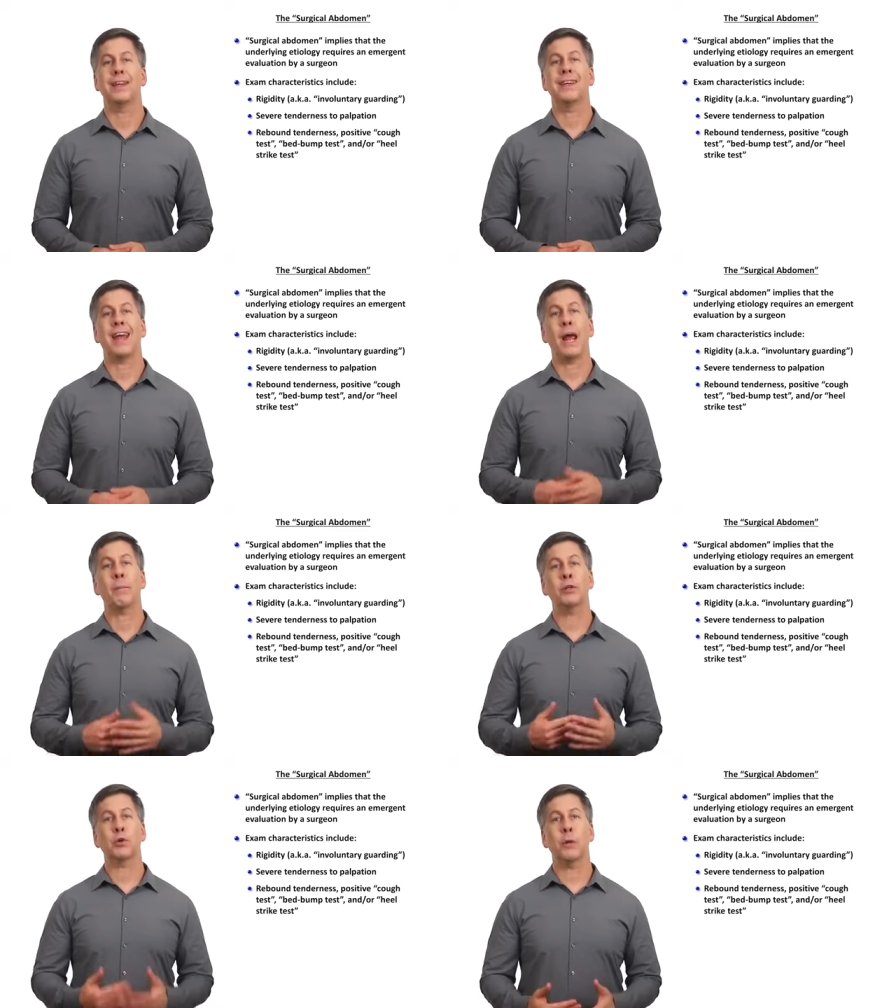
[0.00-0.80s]
In
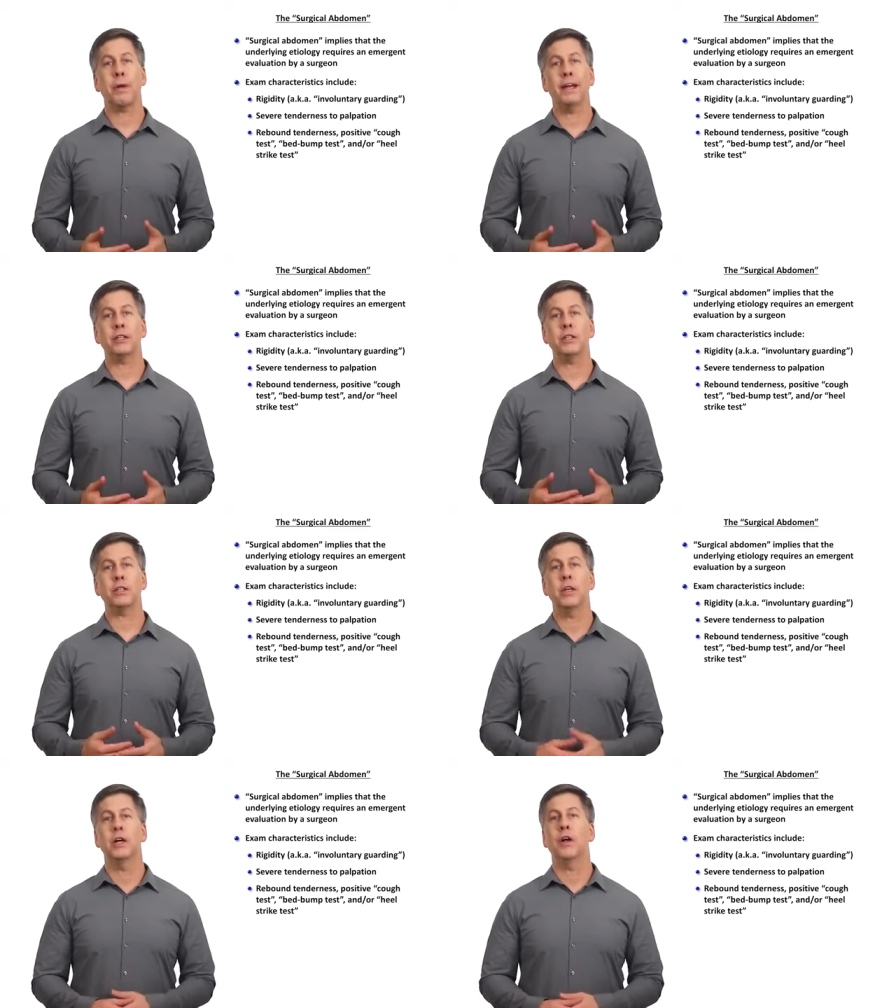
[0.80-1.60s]
ambulatory
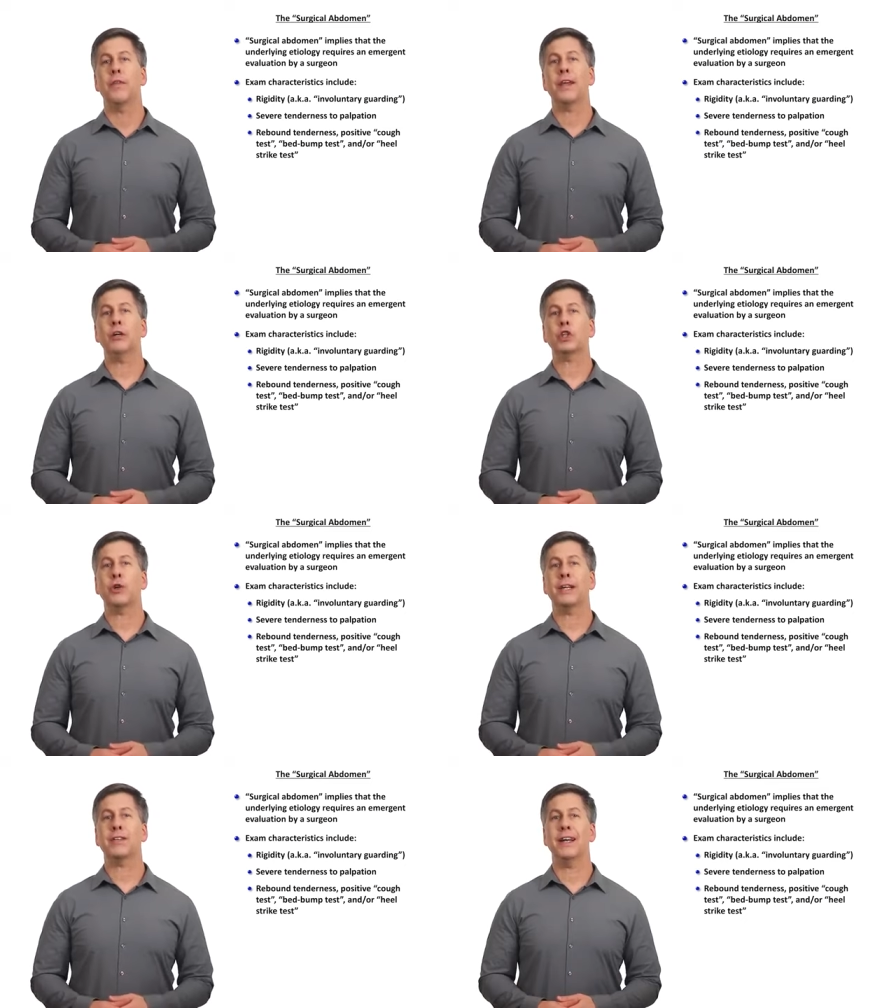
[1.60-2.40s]
patients, the heel
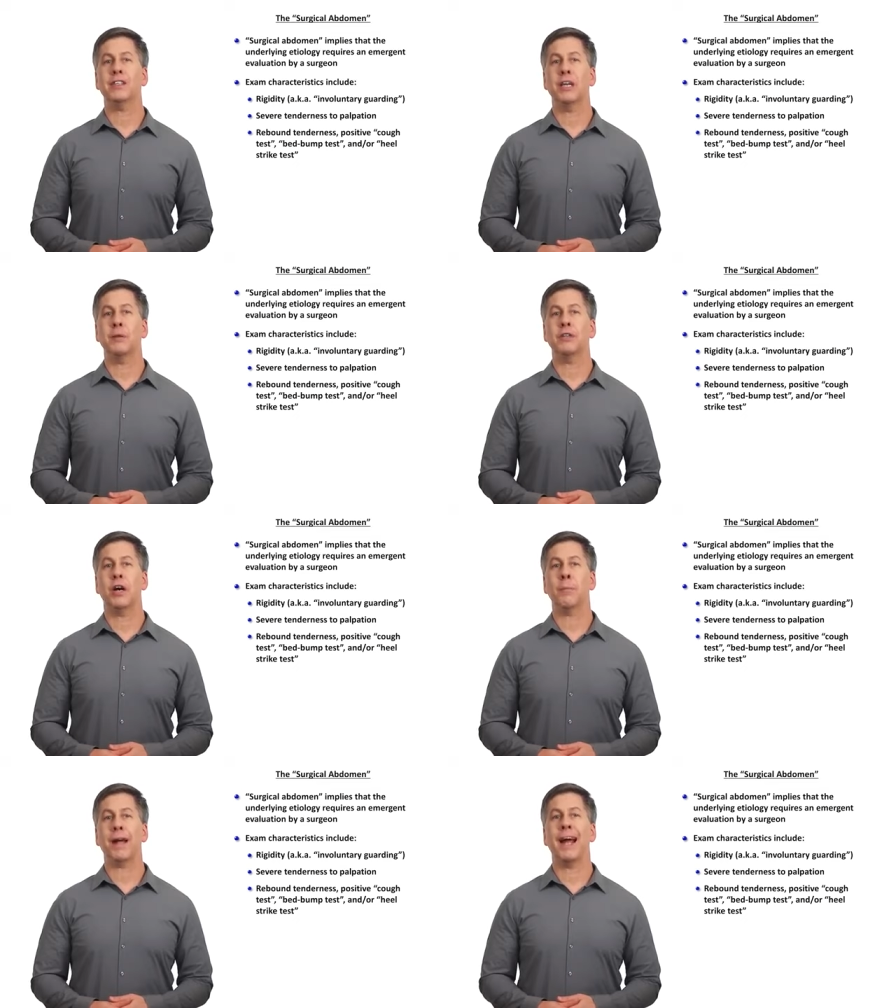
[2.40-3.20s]
strike test can be
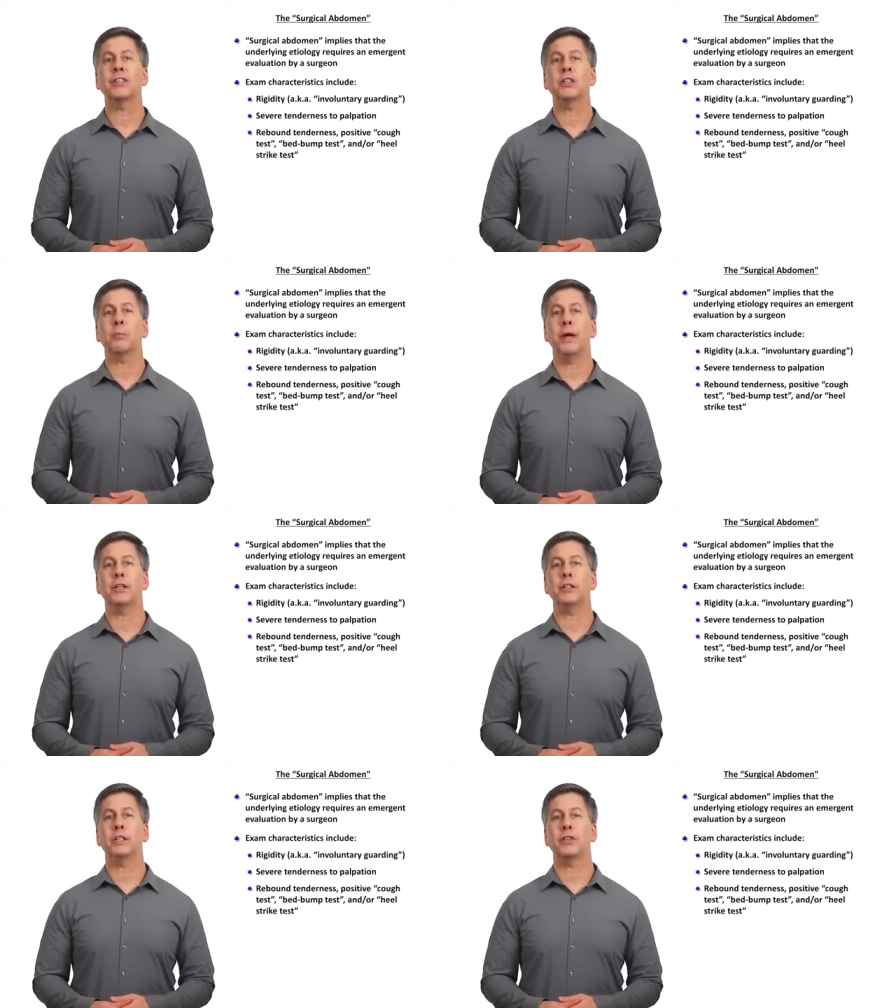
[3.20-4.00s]
done by asking the
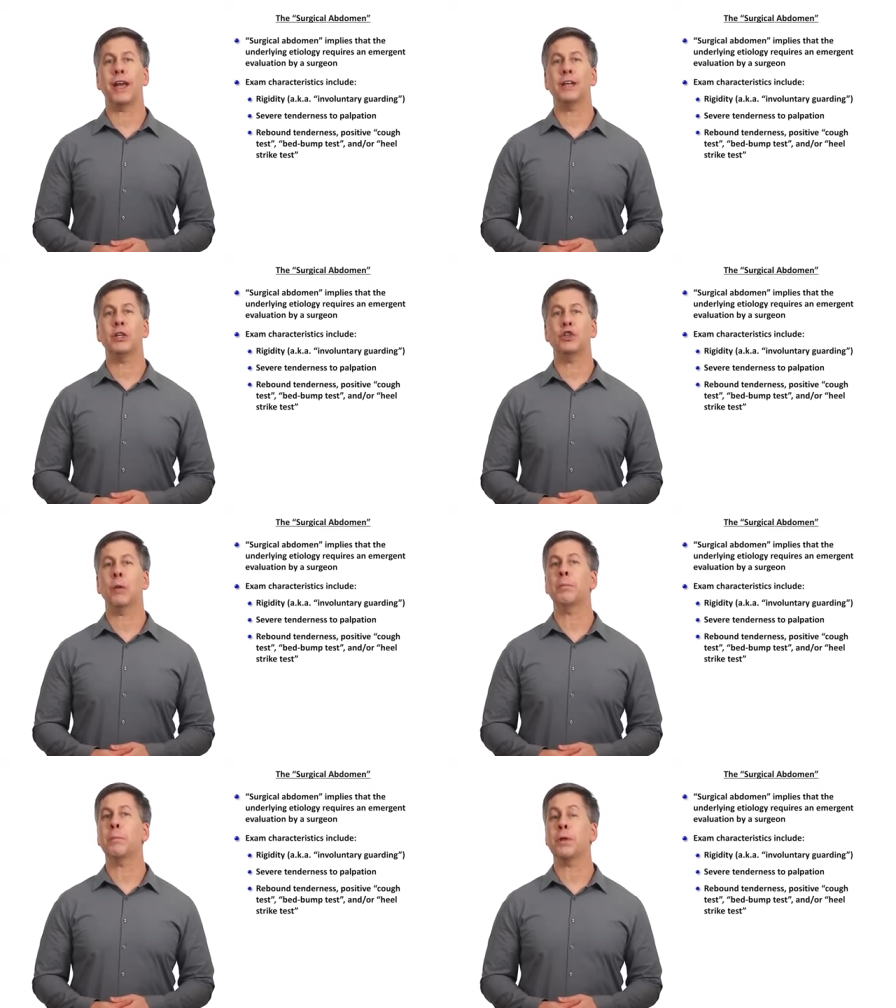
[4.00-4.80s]
patient to stand and
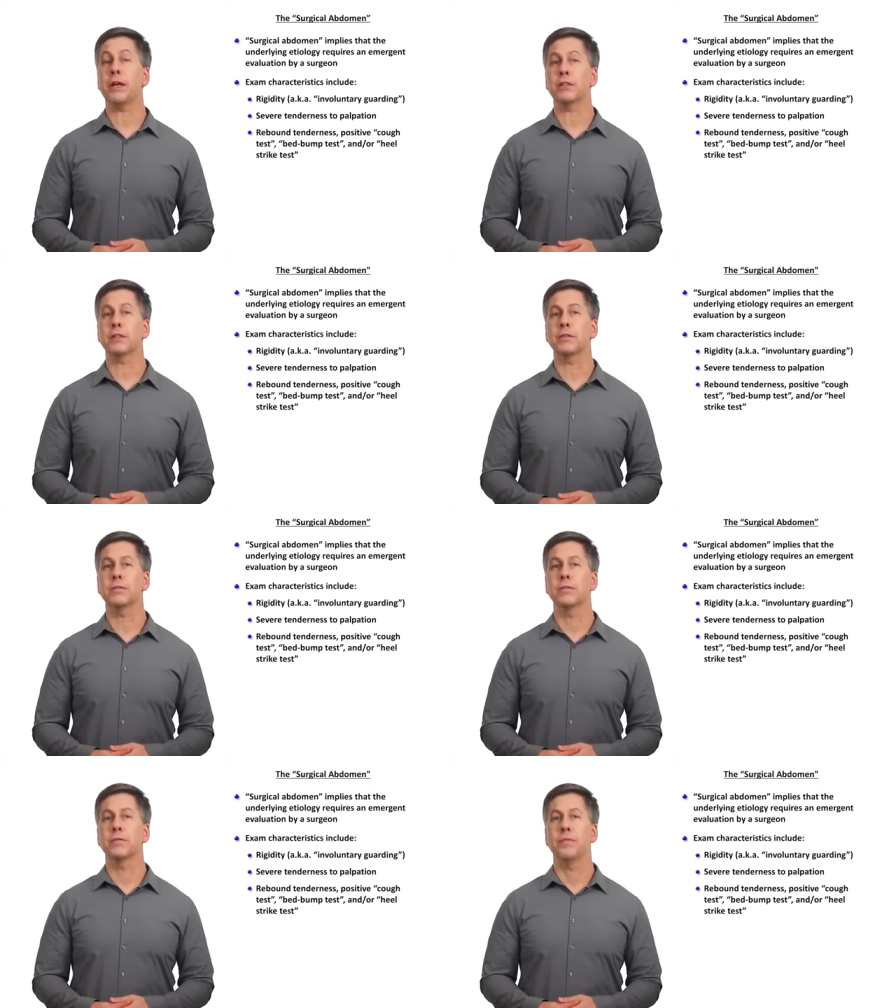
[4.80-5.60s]
jump in place.
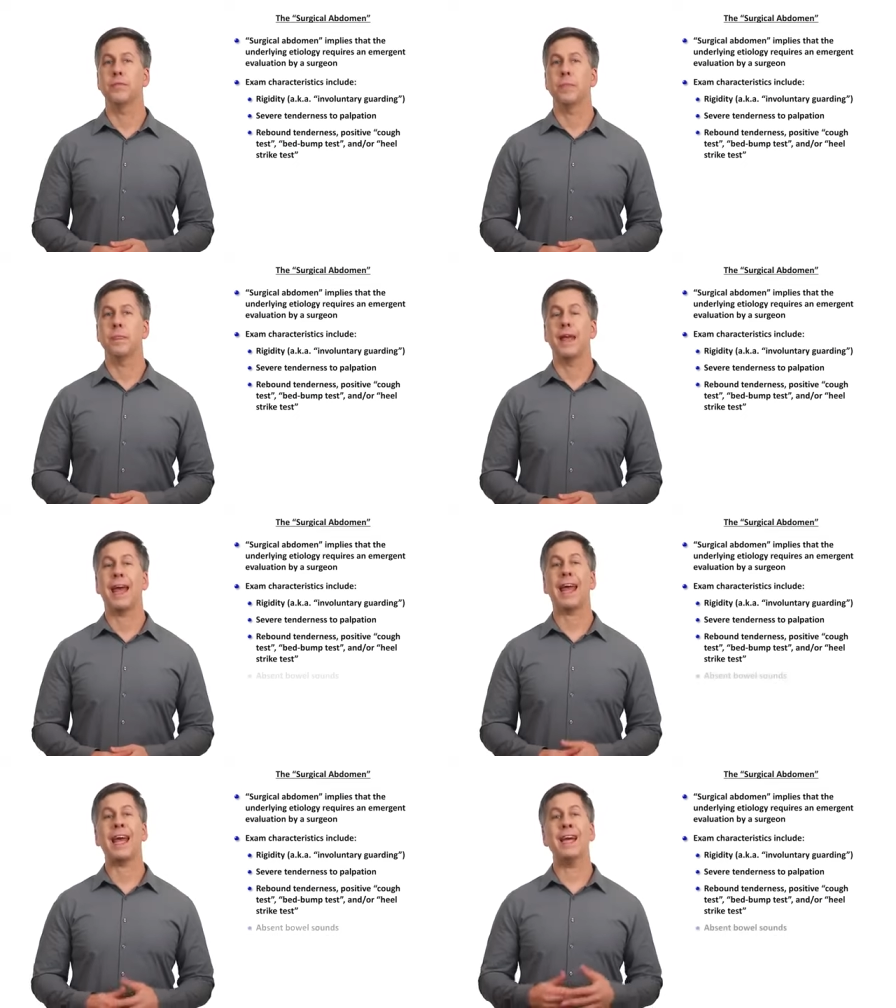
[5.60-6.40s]

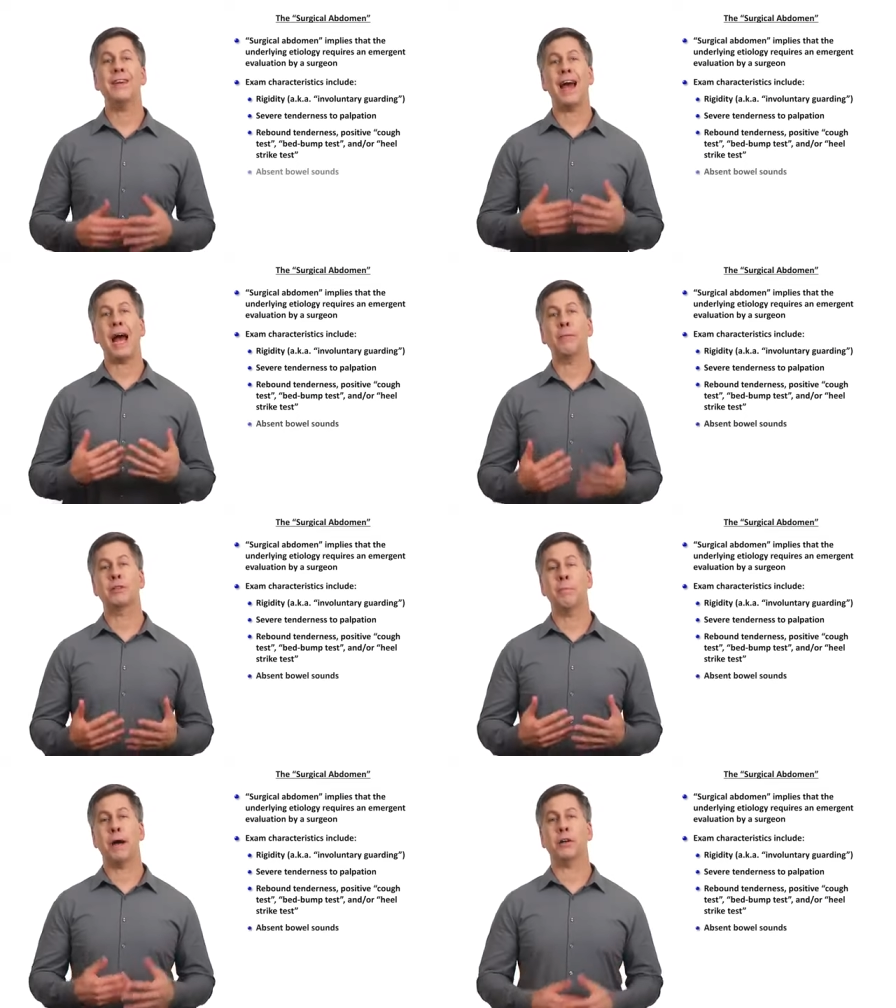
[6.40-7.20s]
And
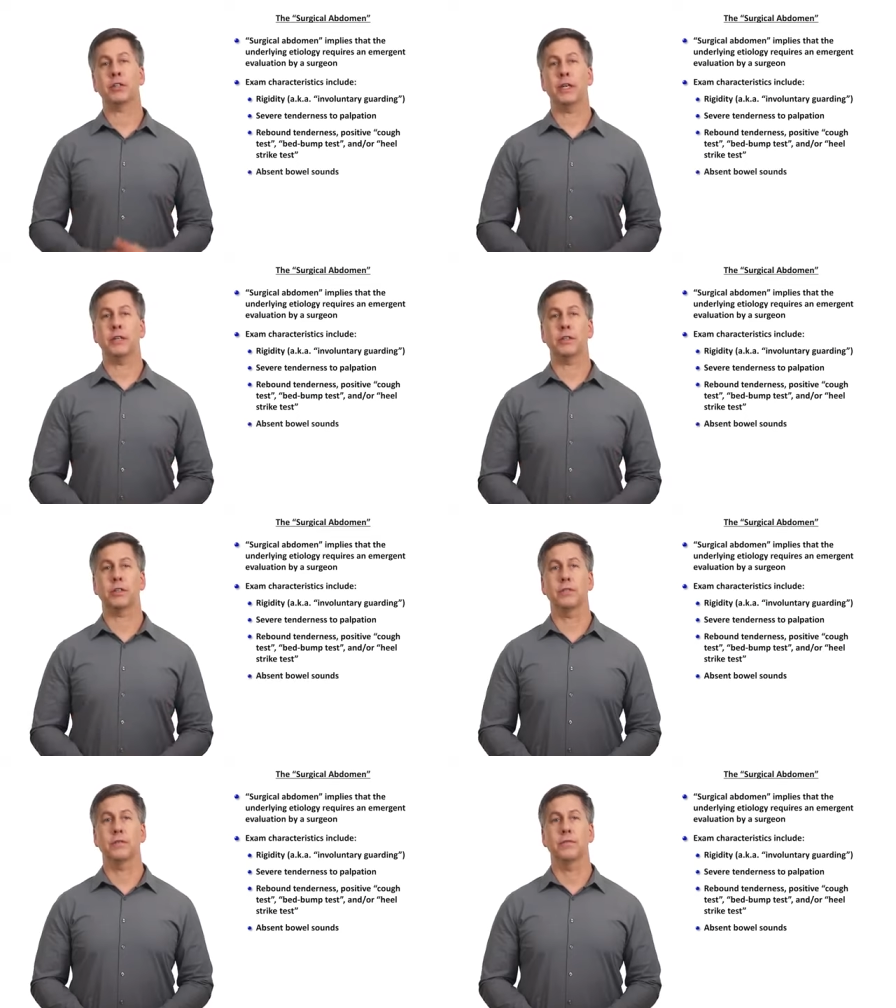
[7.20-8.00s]
absent bowel sounds.